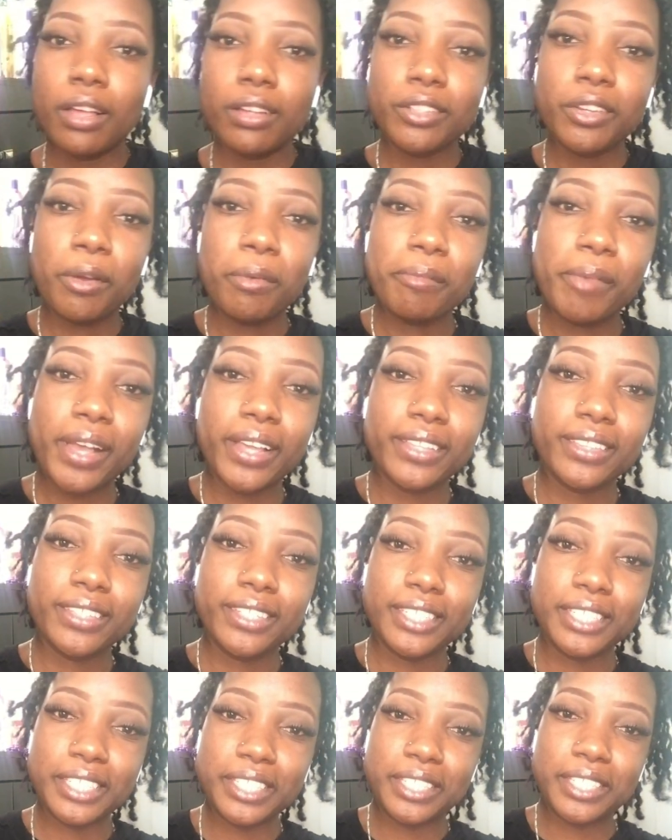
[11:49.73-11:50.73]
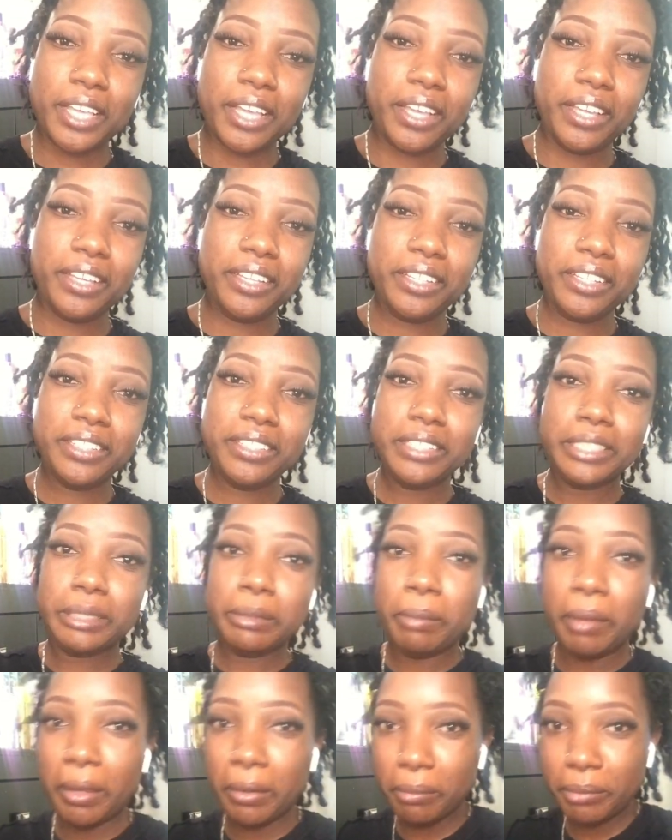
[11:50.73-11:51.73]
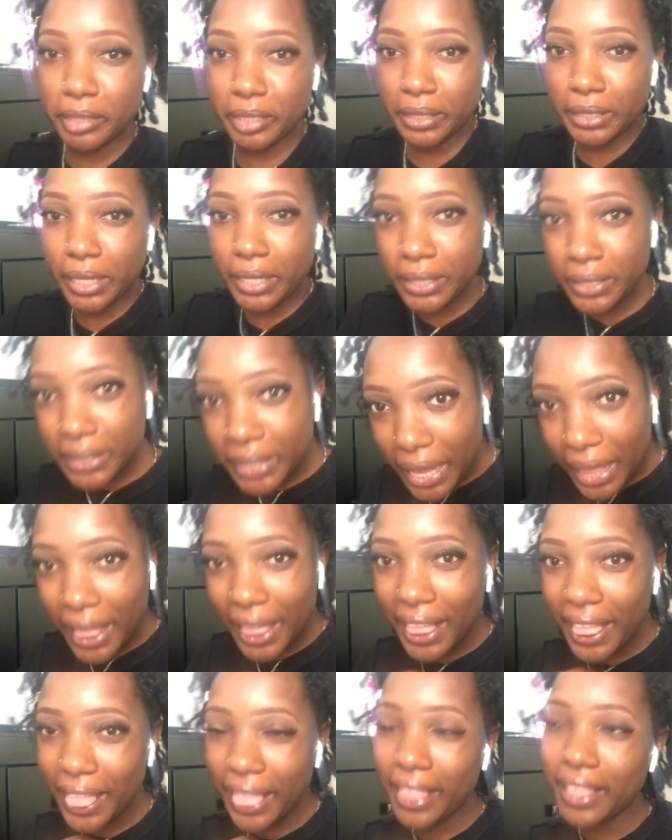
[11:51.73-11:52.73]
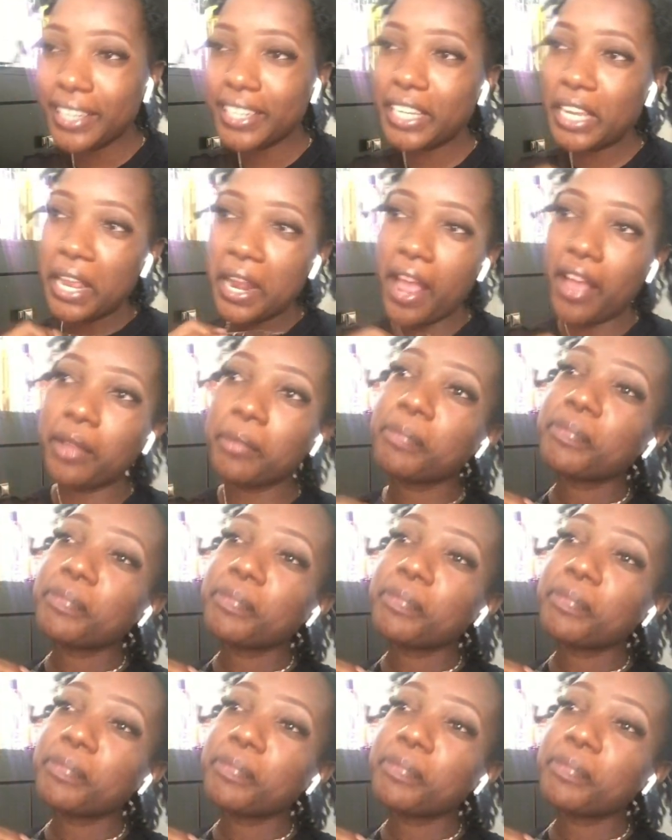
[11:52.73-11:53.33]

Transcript: Don't mind this spot on my shirt, you know.